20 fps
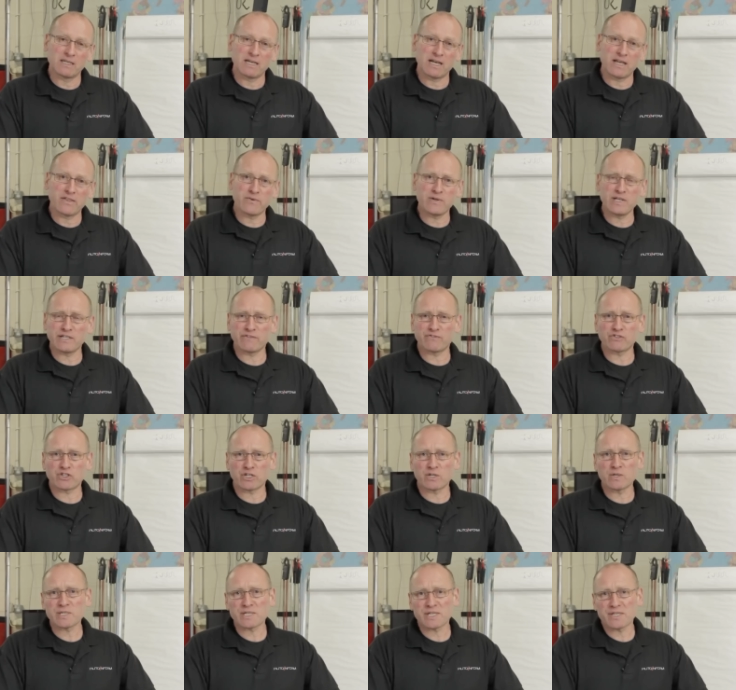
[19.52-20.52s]
and the reason I've
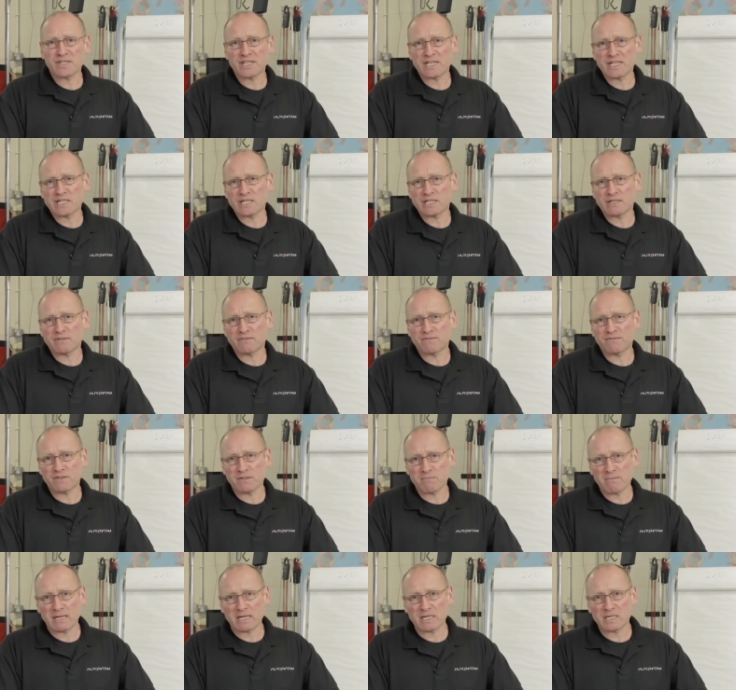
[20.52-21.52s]
chosen this for the
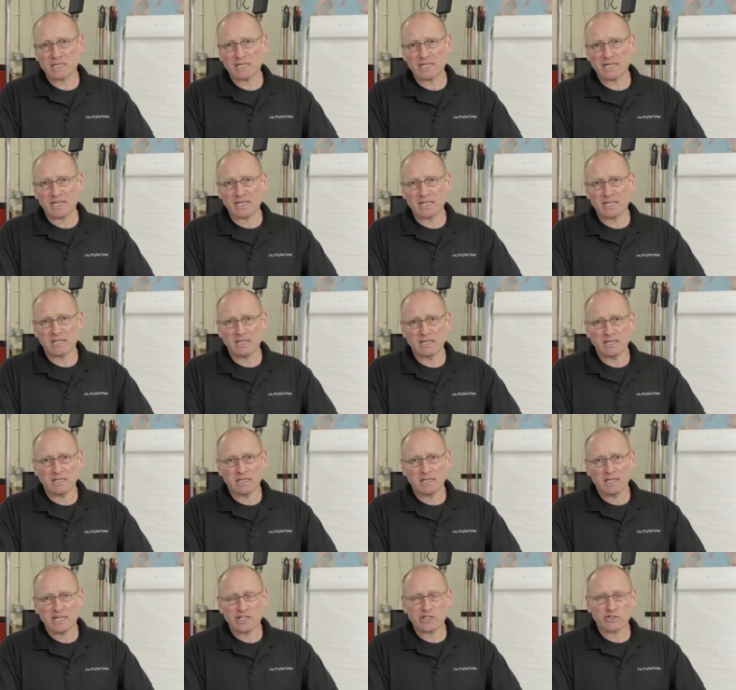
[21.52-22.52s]
magazine
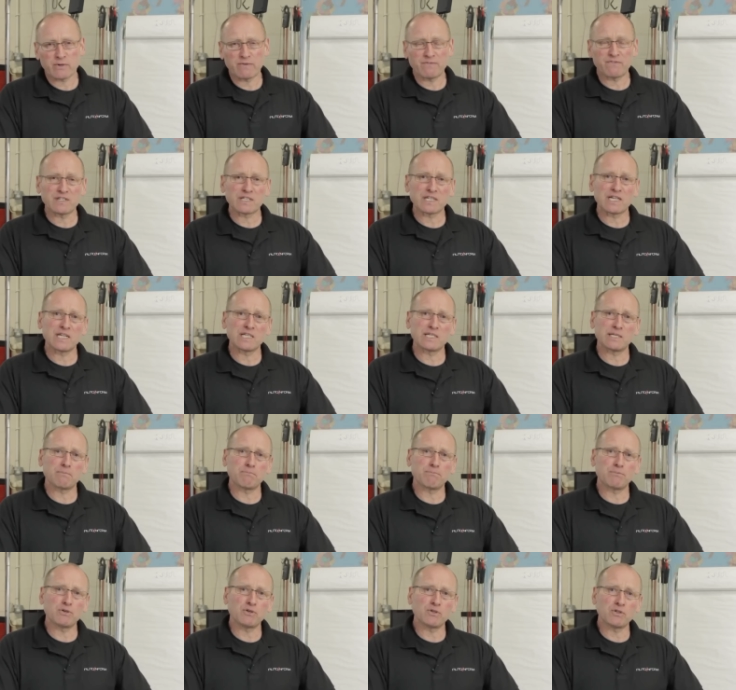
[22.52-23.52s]
is to emphasise the
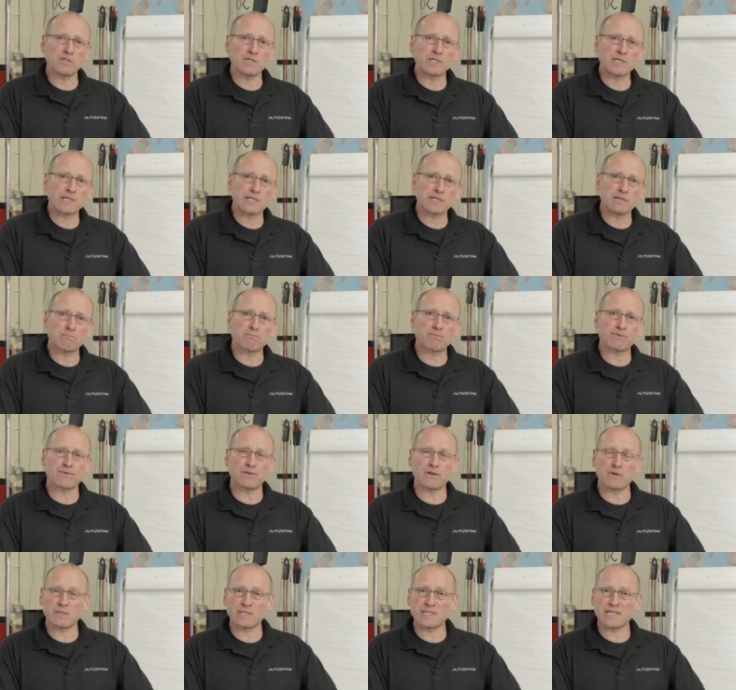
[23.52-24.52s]
importance that
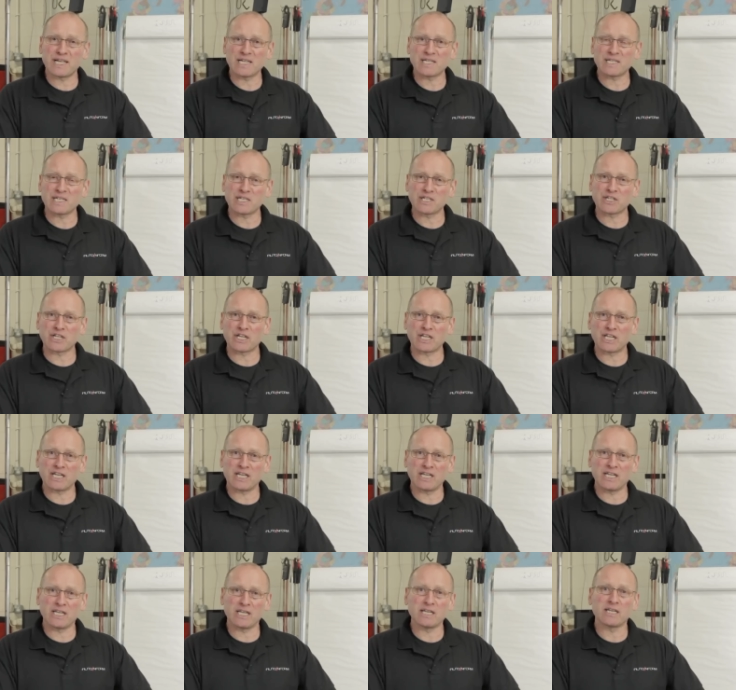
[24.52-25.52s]
process is the
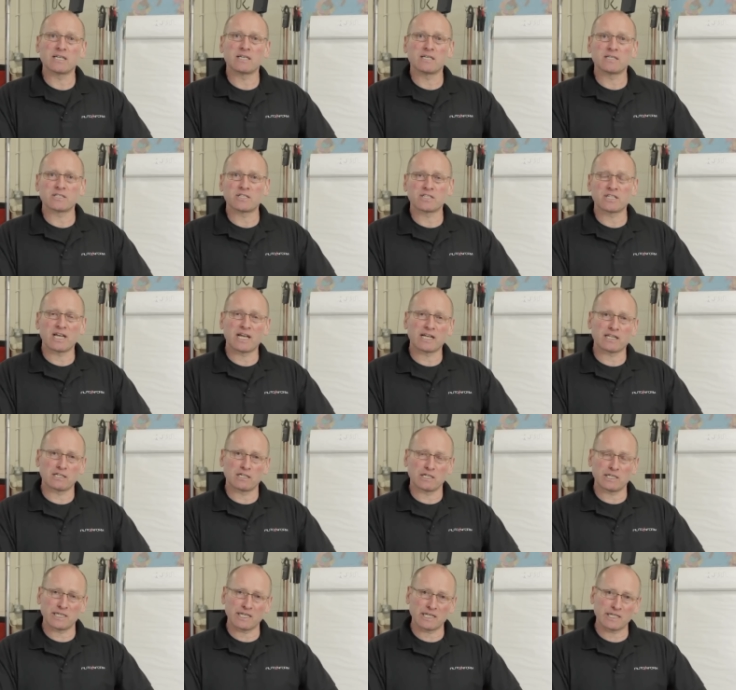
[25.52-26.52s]
key to
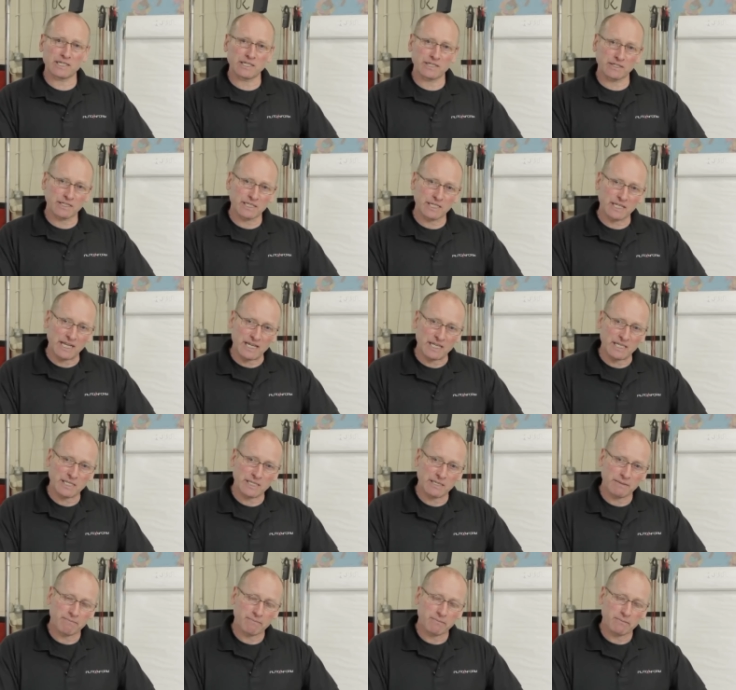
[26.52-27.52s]
diagnostic
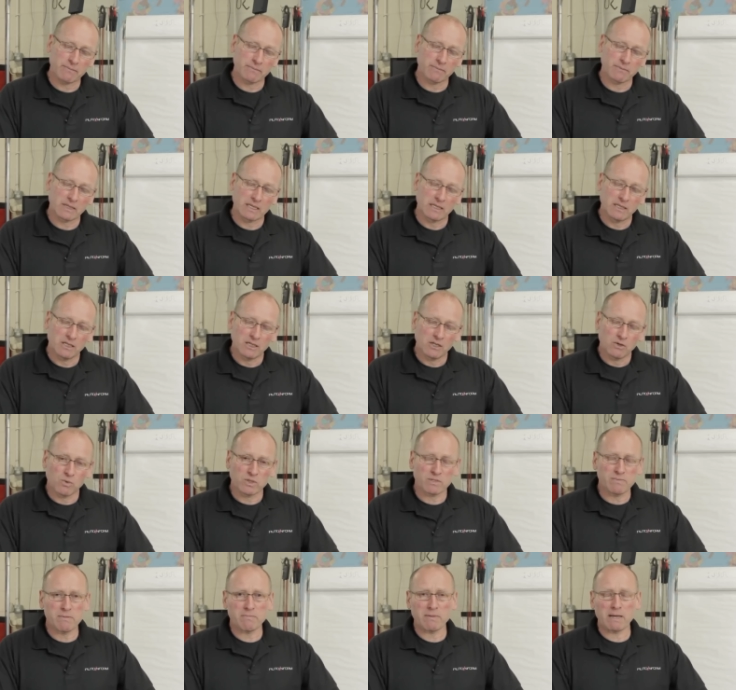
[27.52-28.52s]
success.
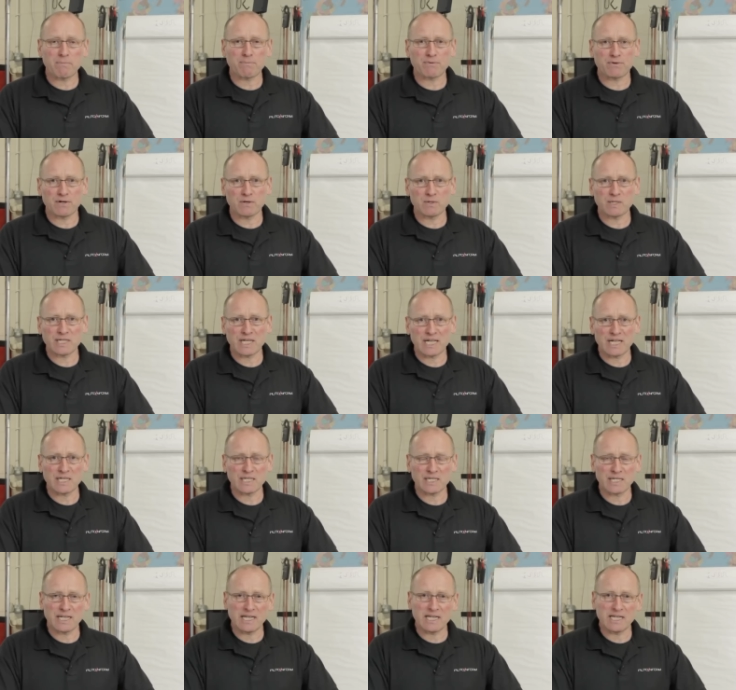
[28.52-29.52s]
What I mean by
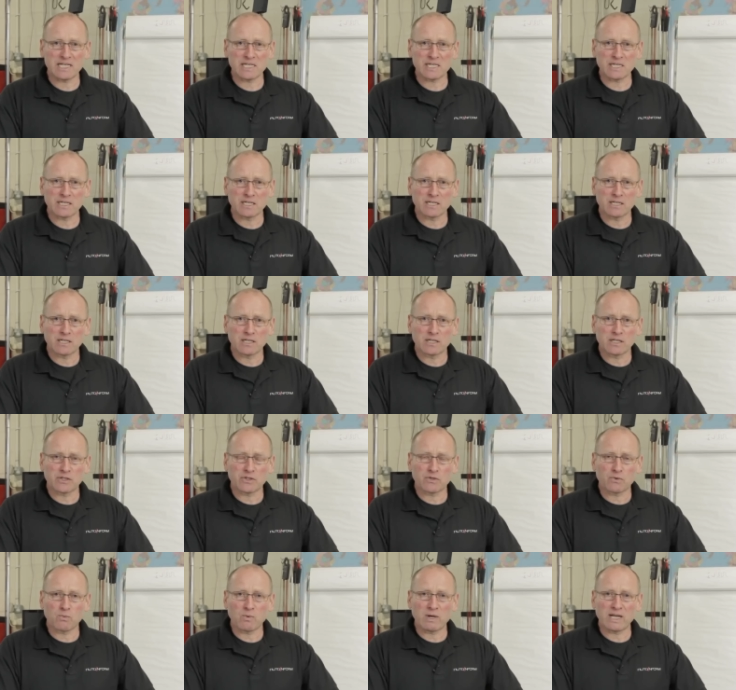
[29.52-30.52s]
process is
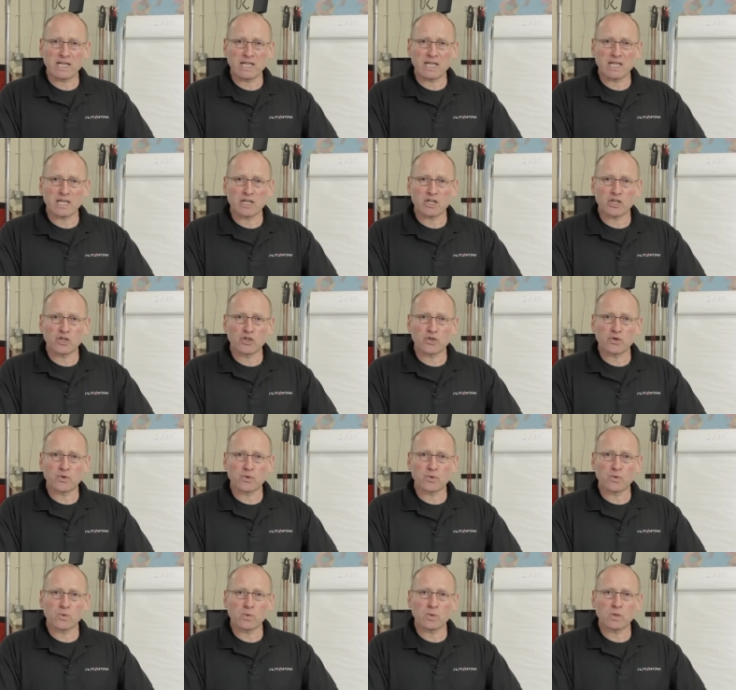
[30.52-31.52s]
the way
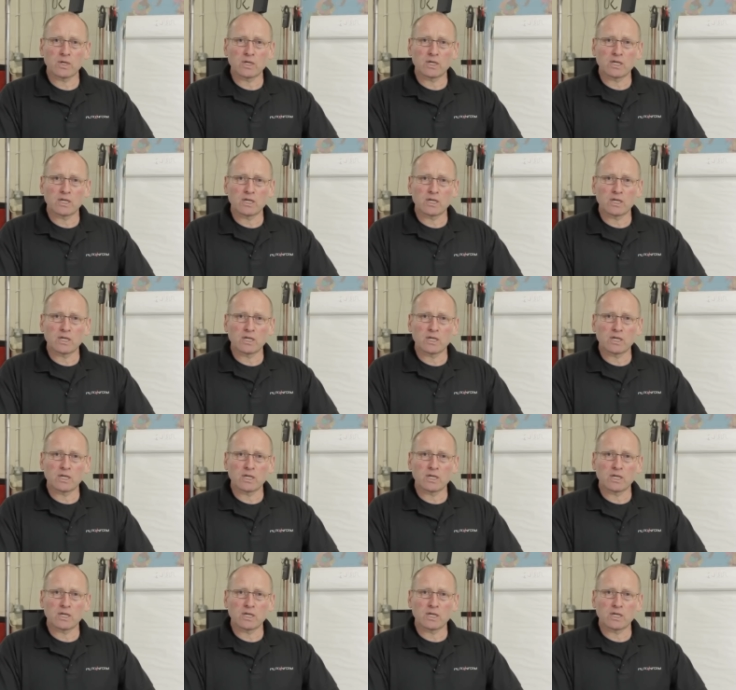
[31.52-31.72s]
you